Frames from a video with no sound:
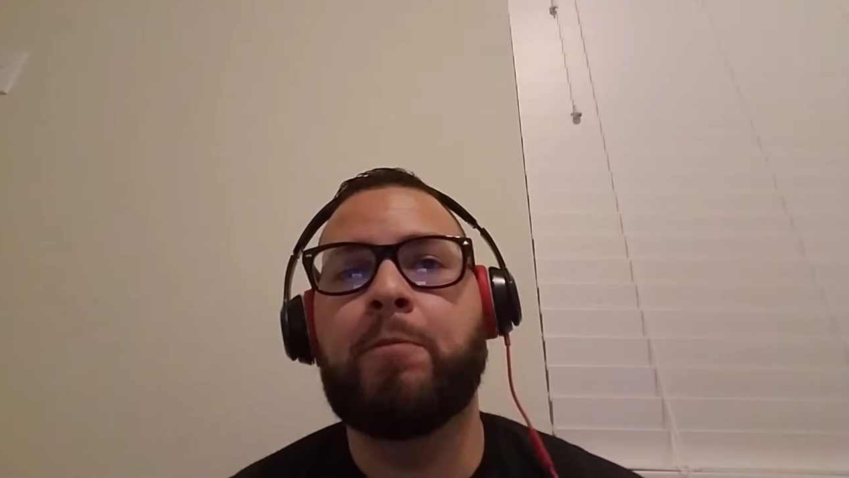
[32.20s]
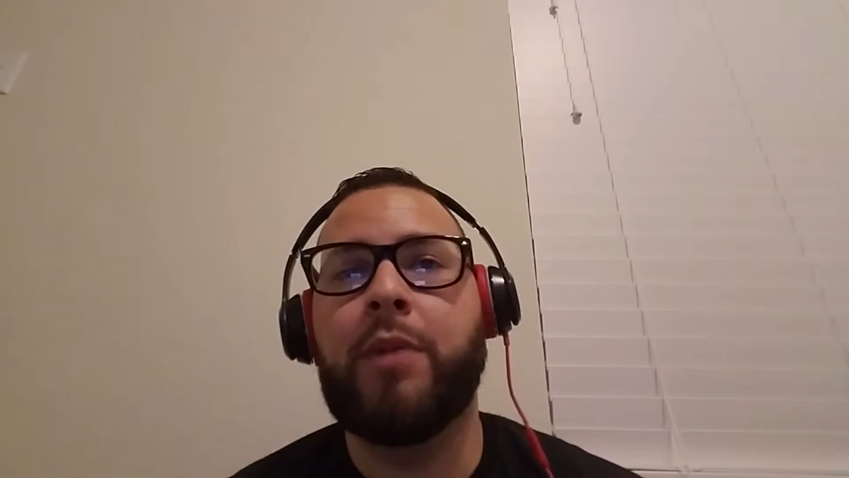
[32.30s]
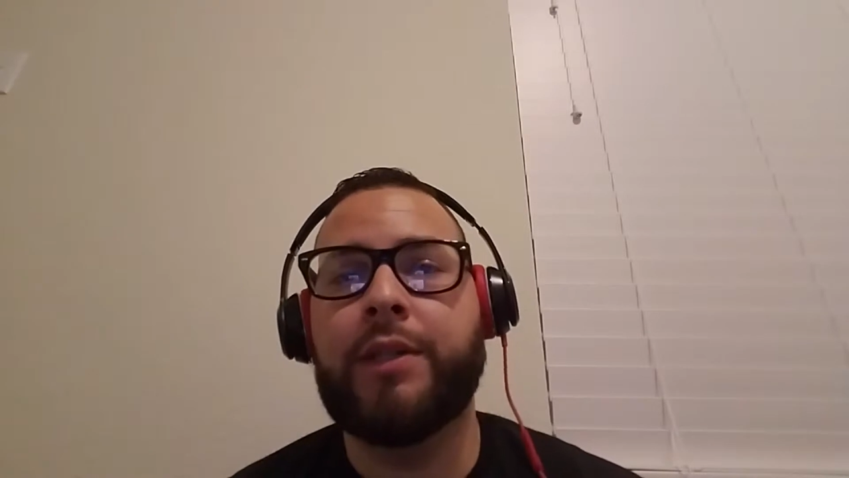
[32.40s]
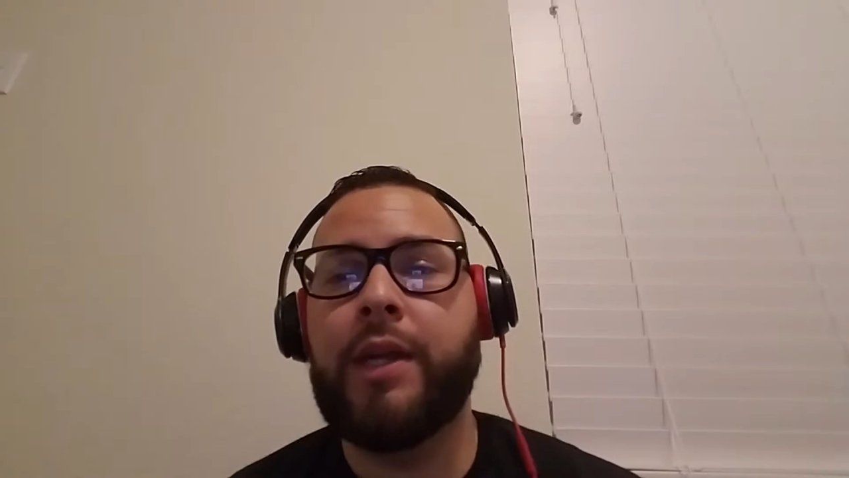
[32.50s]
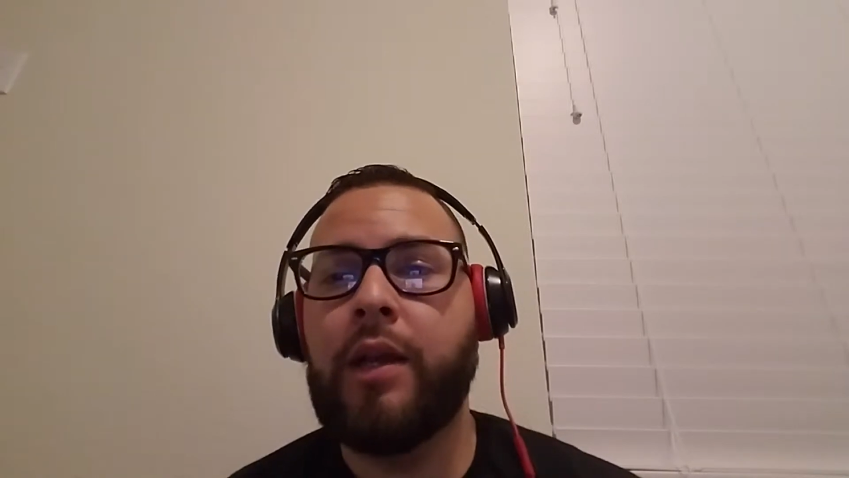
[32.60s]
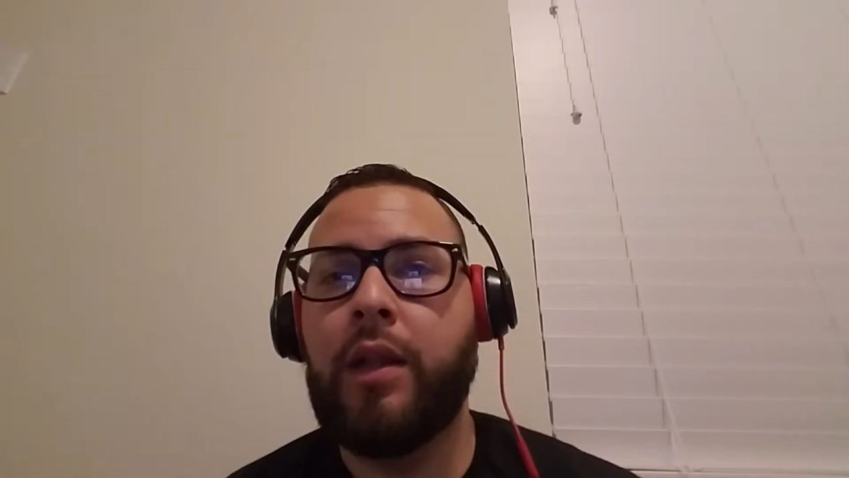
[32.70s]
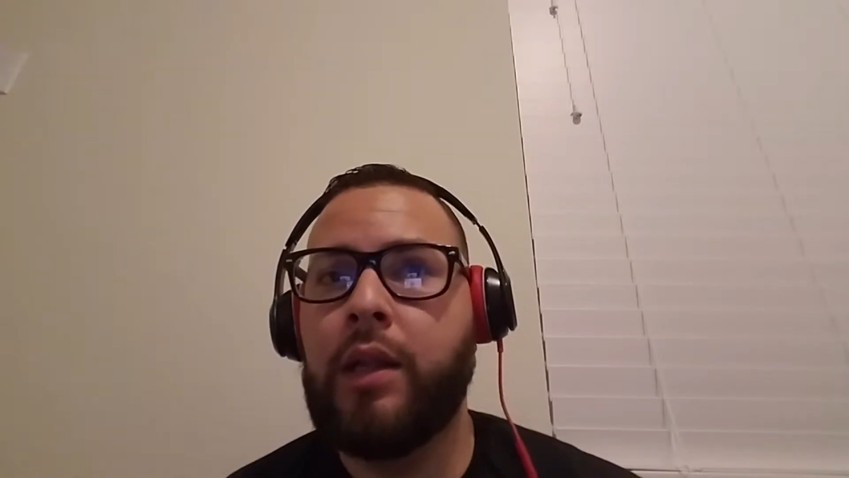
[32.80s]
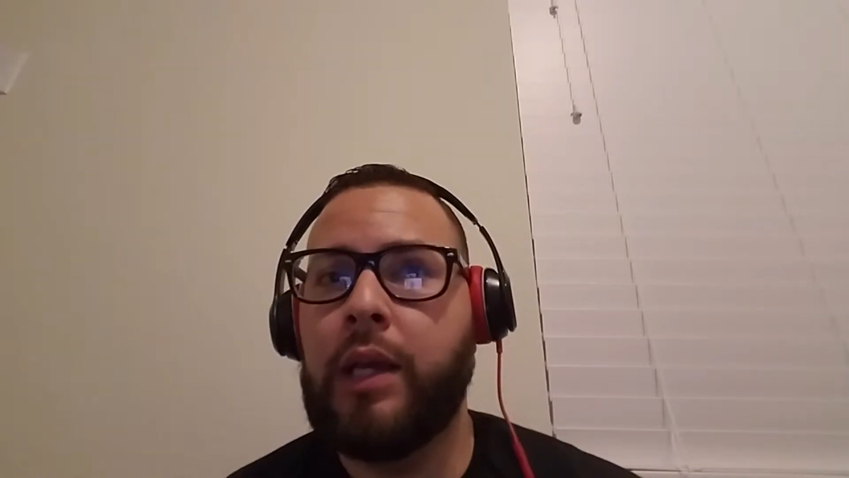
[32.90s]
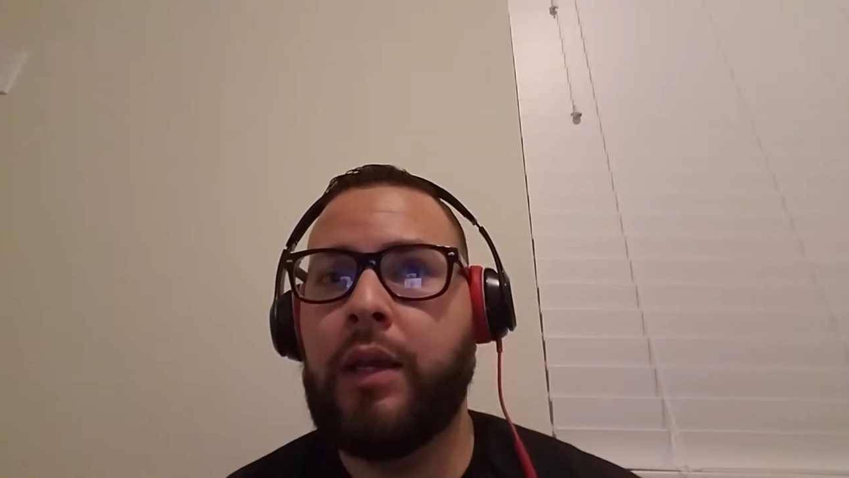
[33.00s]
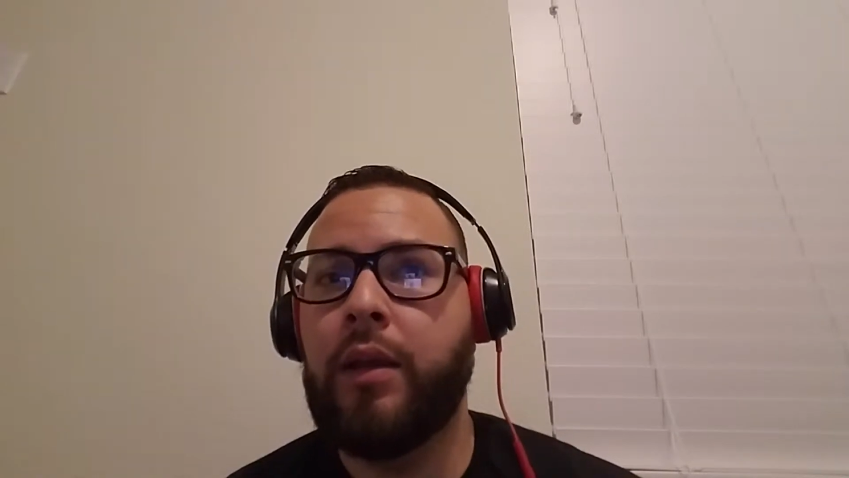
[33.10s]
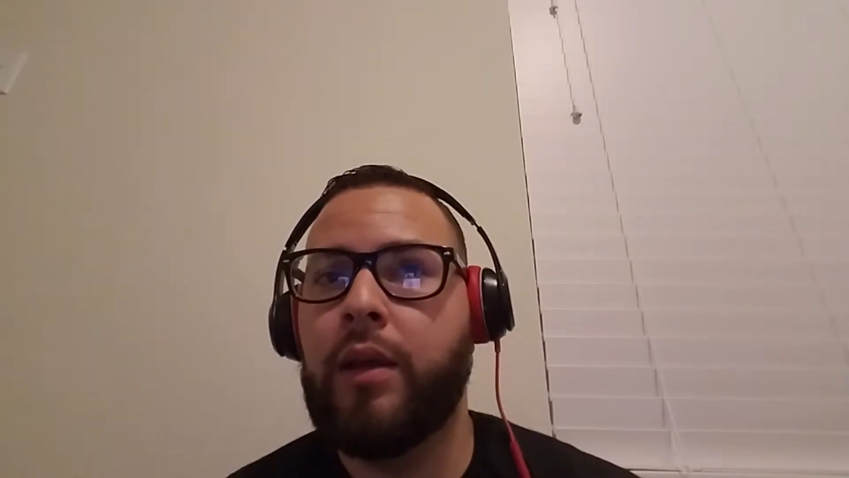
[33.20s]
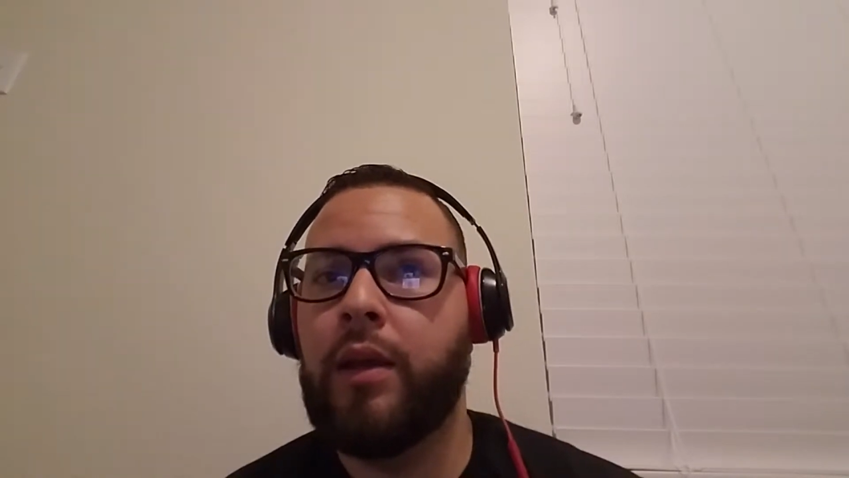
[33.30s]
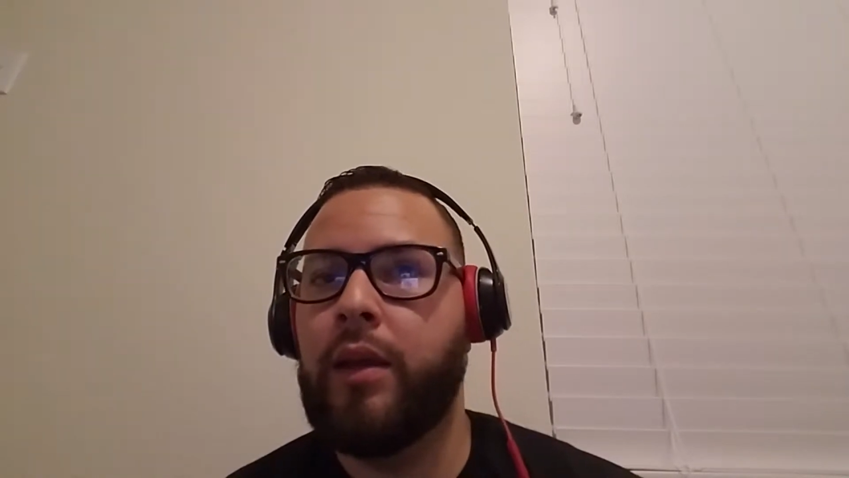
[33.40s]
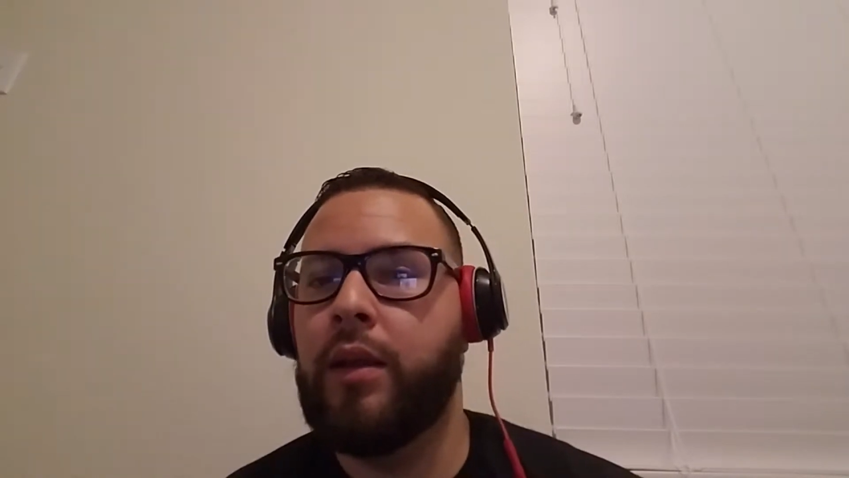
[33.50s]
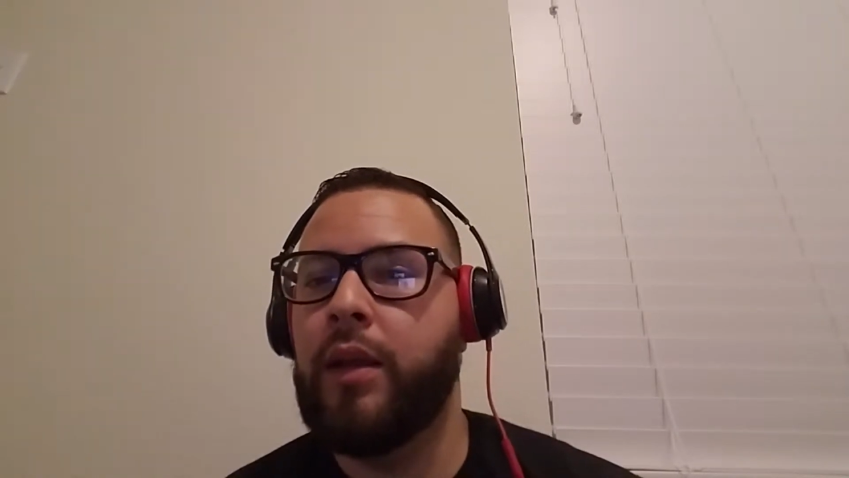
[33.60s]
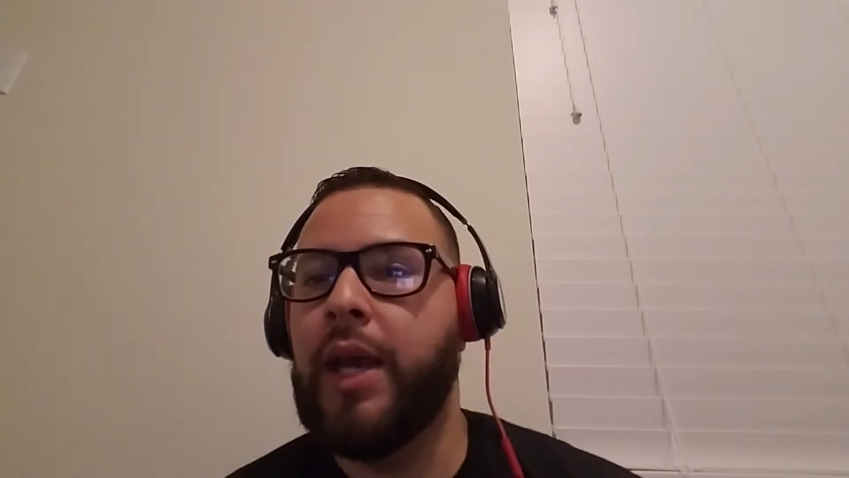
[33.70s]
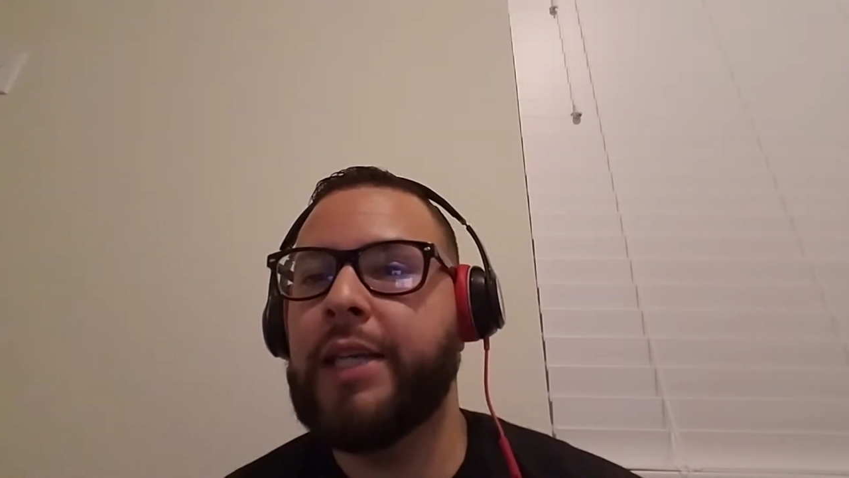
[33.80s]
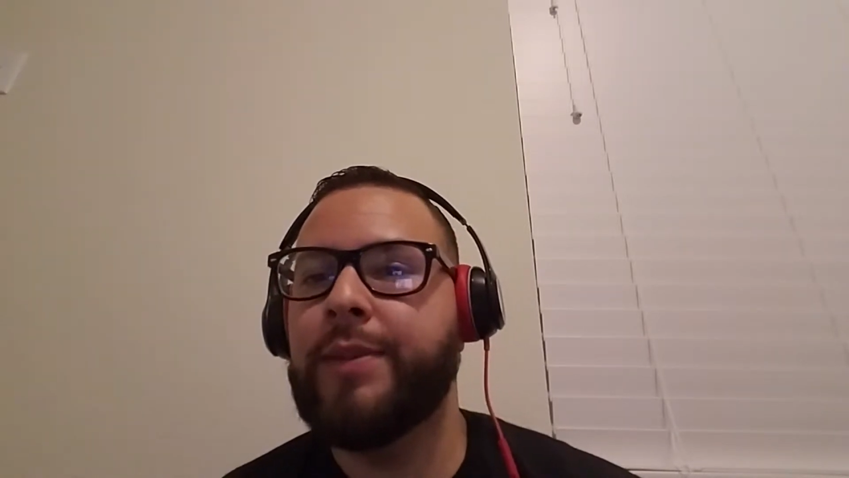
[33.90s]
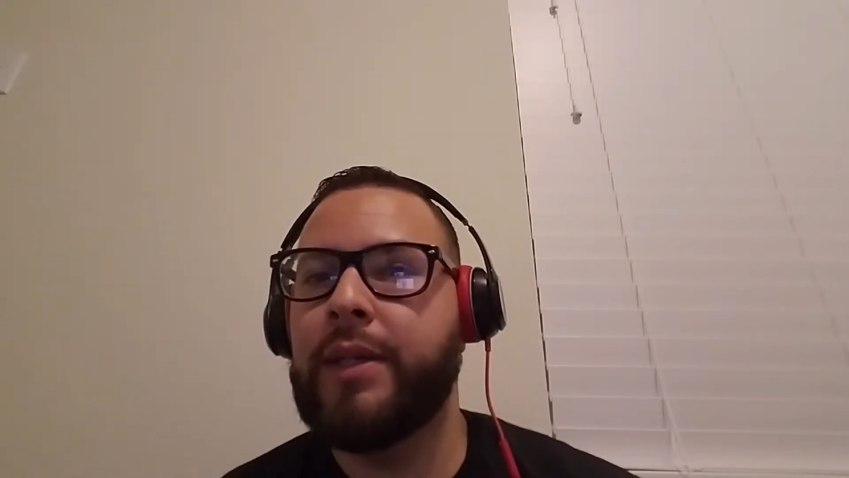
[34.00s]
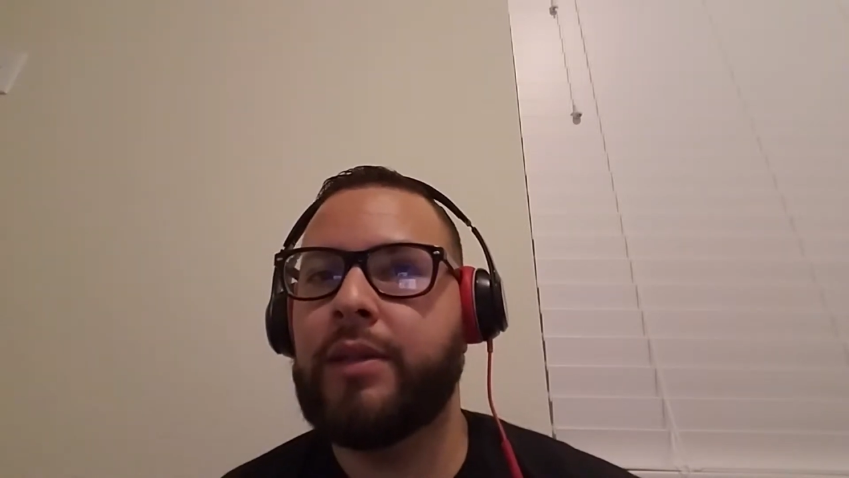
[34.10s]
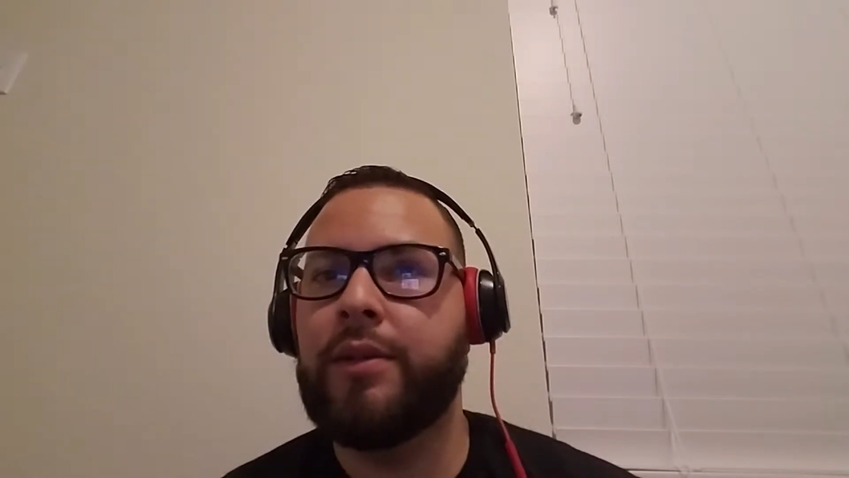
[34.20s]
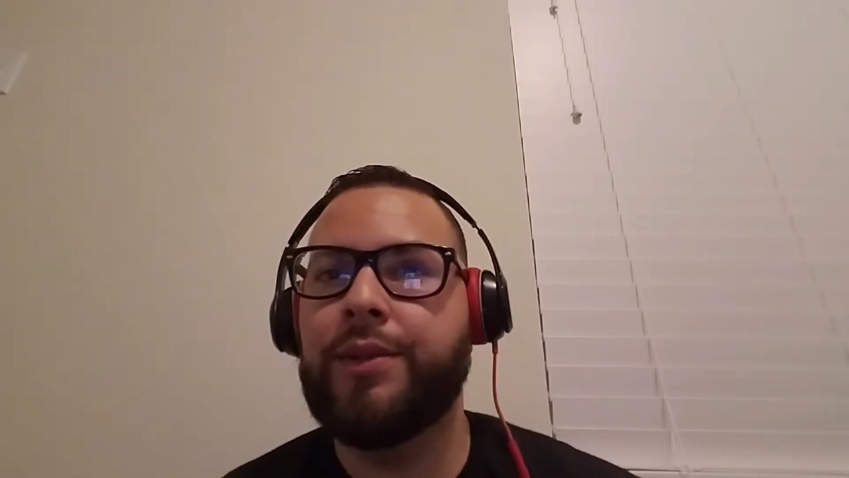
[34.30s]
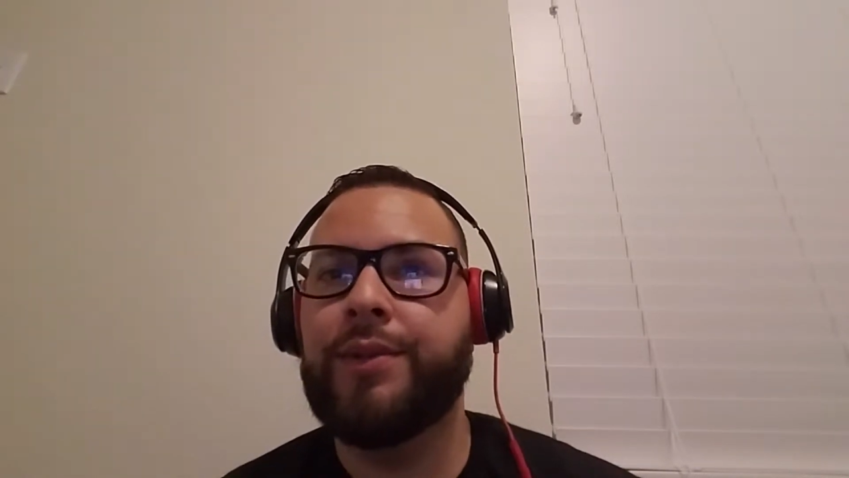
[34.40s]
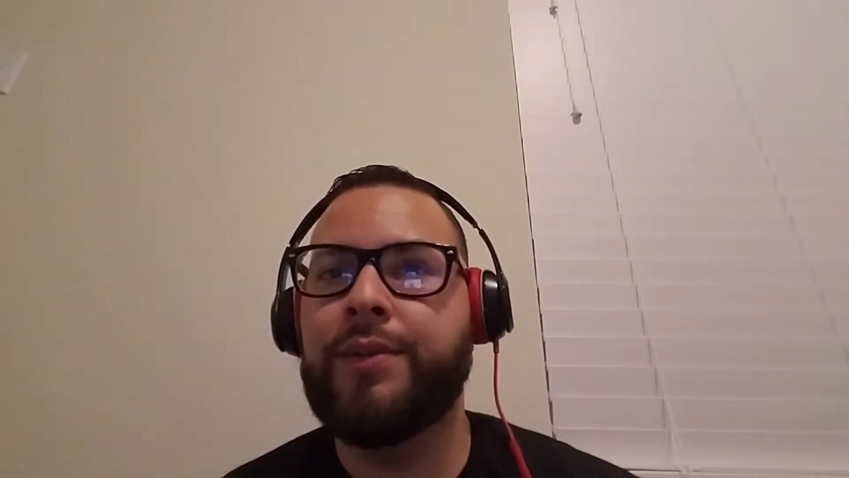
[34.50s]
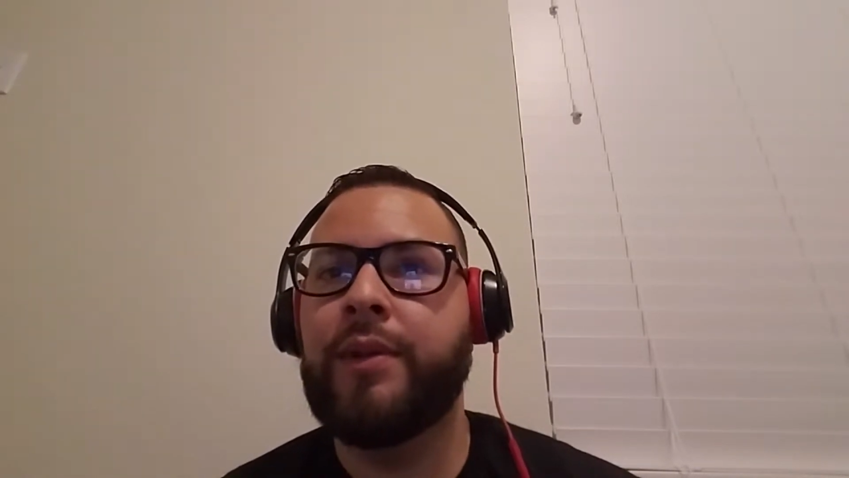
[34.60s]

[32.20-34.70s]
particularly in the aspects of